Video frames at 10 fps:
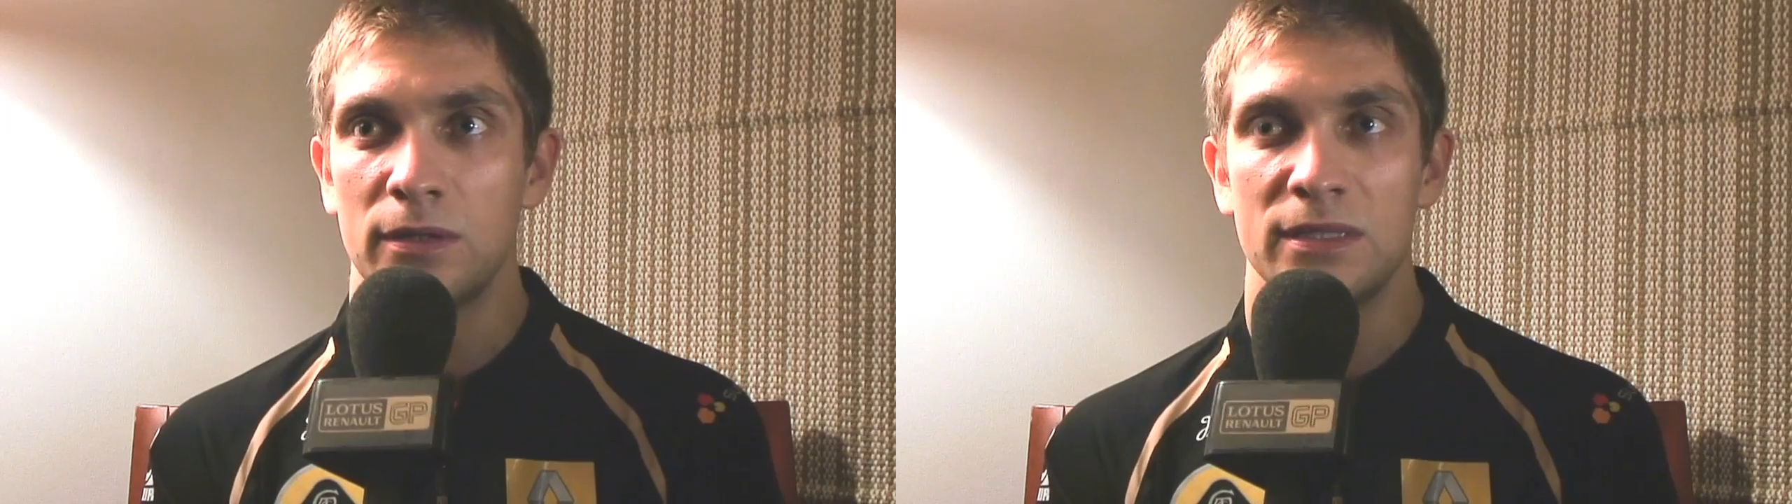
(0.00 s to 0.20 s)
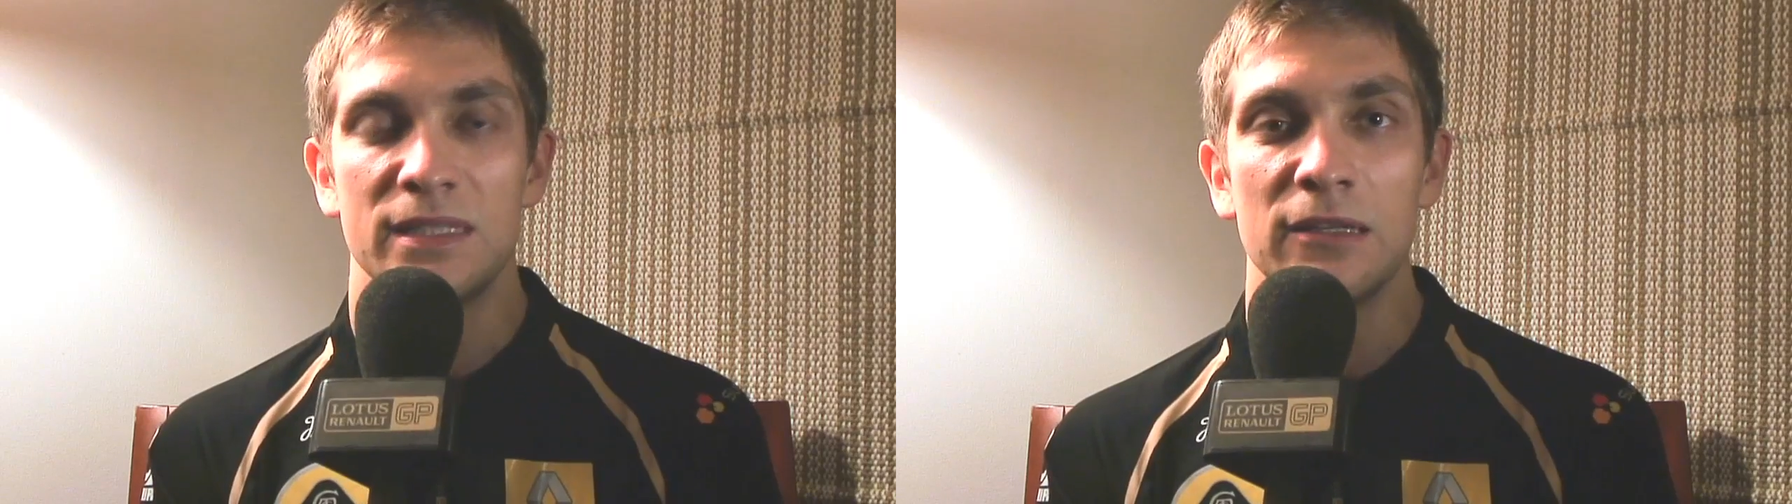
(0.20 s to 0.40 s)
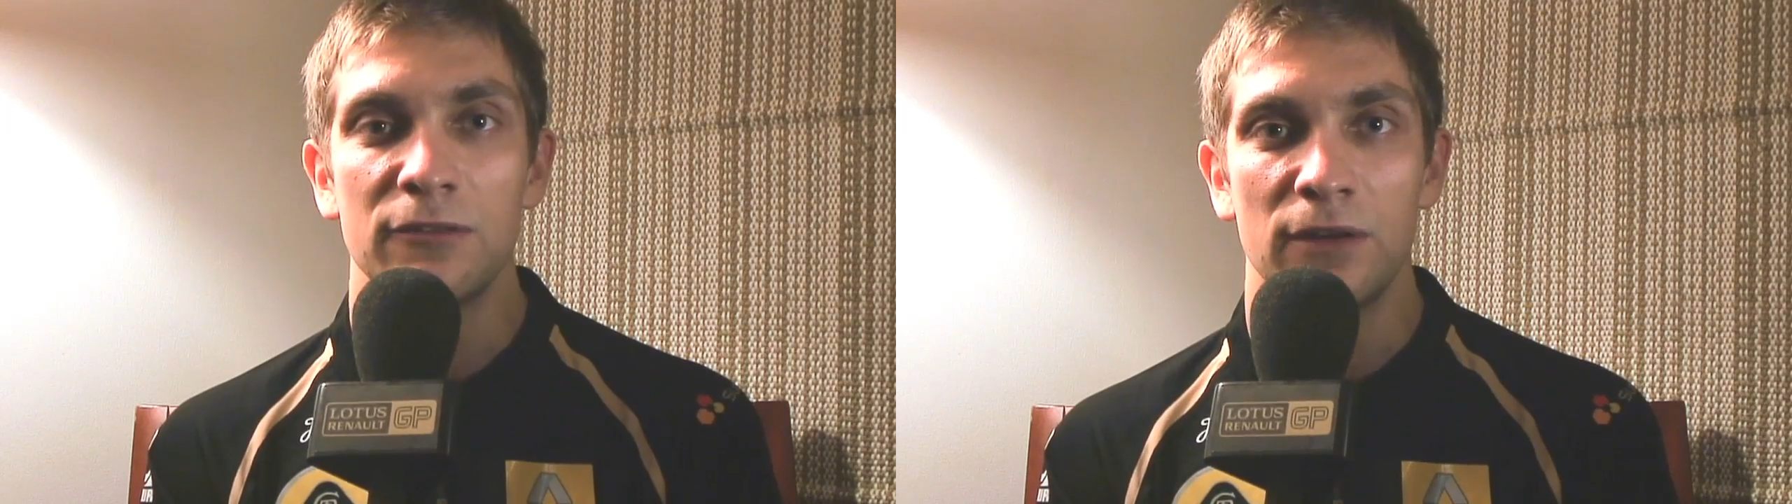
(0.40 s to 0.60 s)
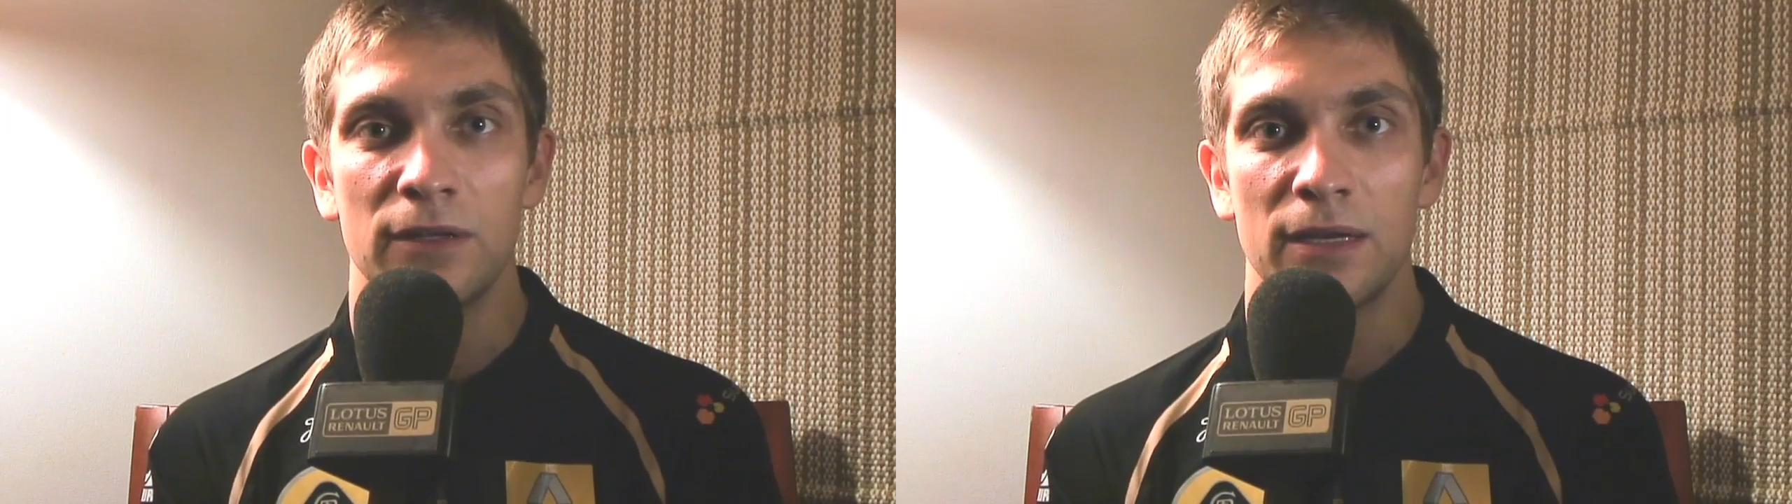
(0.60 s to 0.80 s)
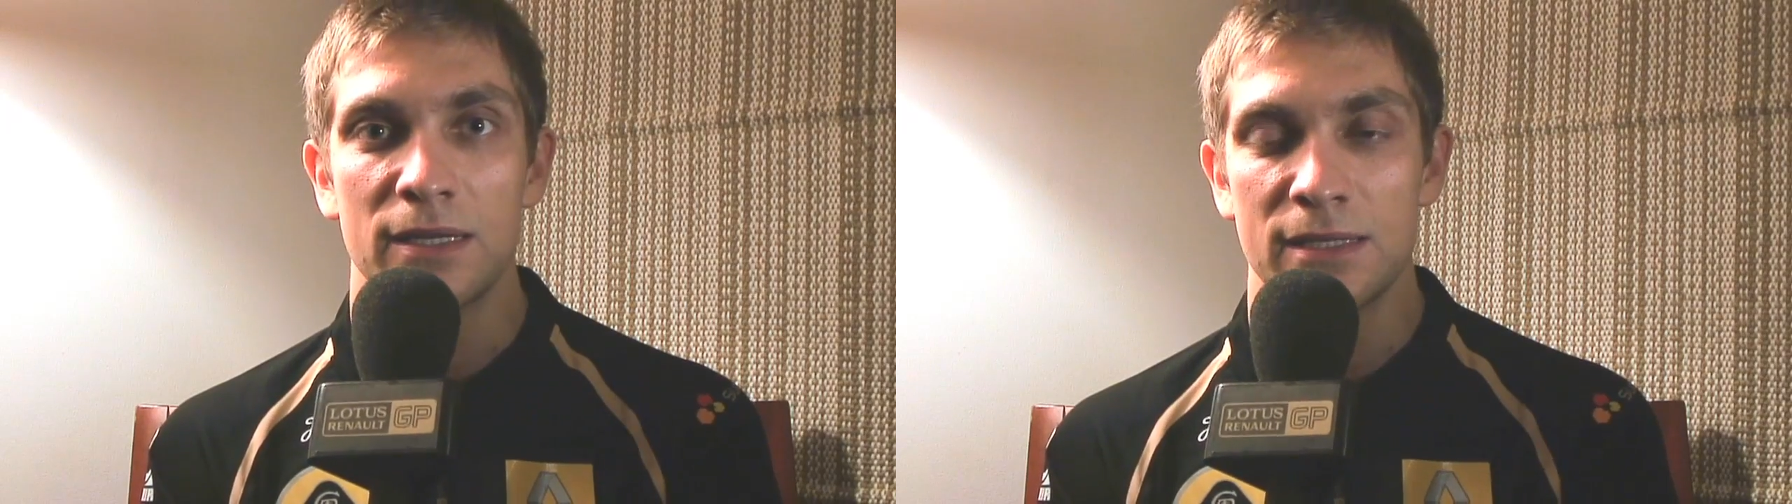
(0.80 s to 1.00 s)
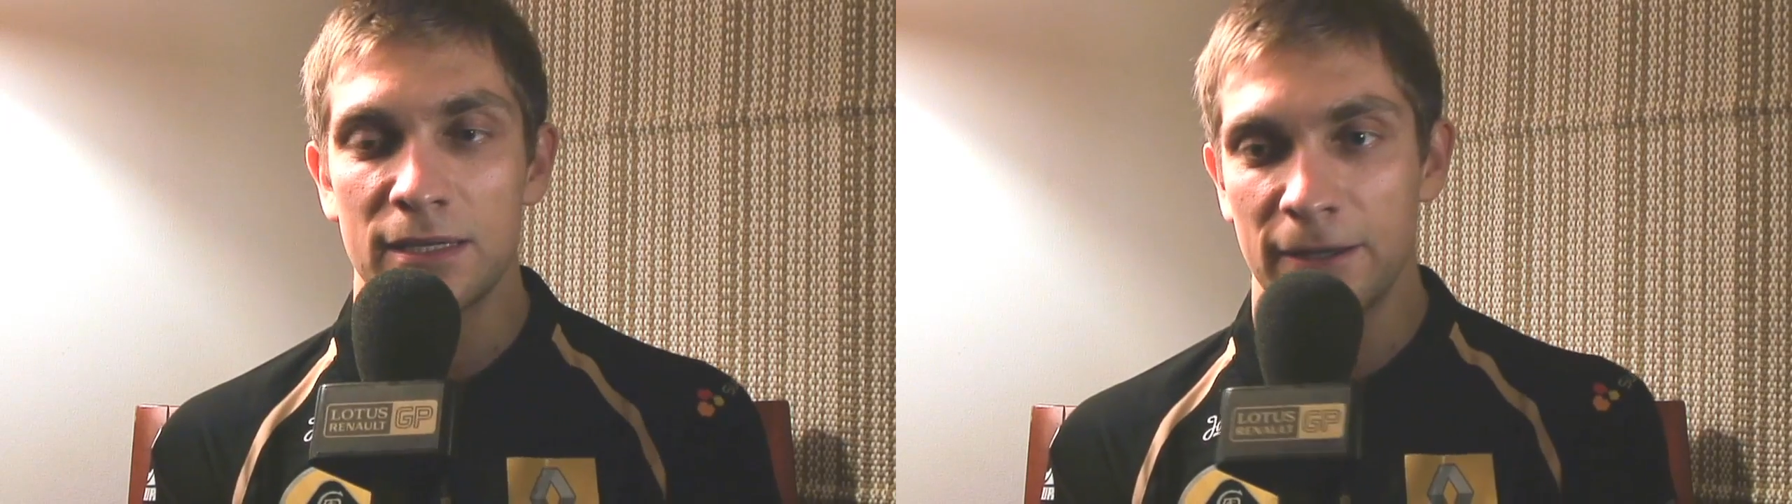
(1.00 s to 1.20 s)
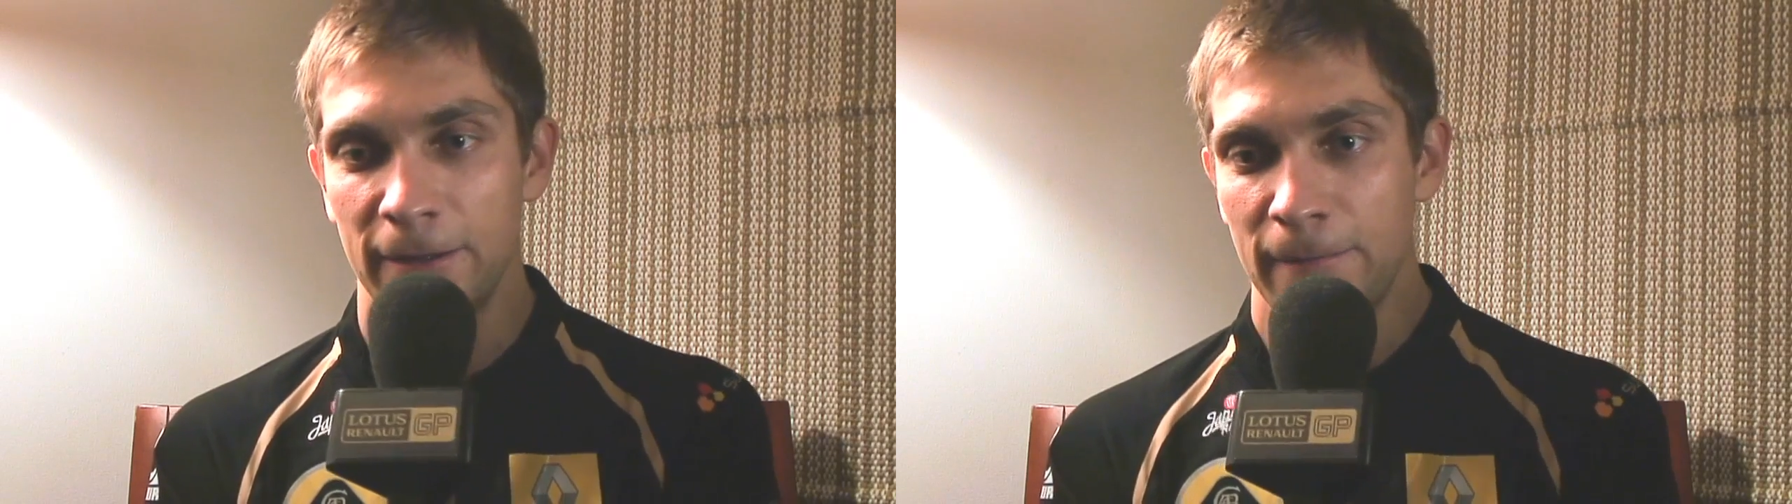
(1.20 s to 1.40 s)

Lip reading: still fantastic.